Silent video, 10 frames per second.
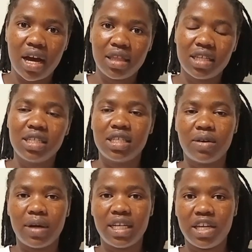This is
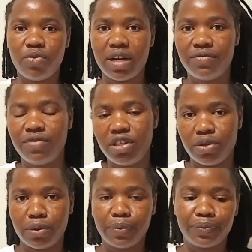our day 1 video.